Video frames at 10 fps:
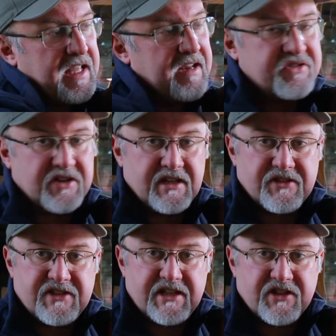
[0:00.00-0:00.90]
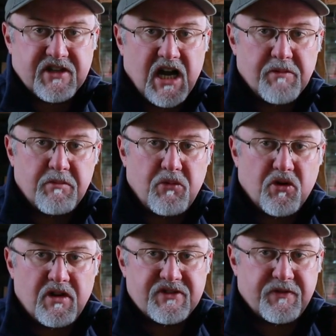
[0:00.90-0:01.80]
here is, as I say, it's a carbon
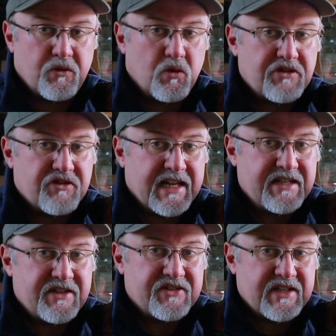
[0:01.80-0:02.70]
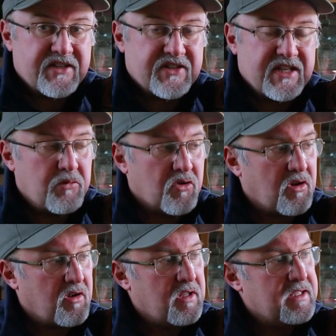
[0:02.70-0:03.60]
bottle. It's a 480cc bottle,